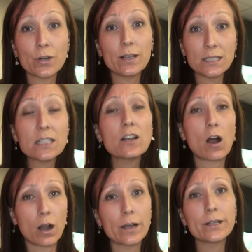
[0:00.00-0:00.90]
It's an
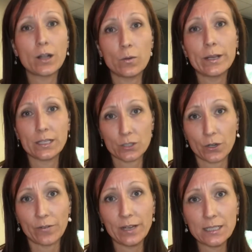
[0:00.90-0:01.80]
ongoing
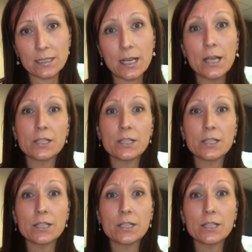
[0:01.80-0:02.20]
service.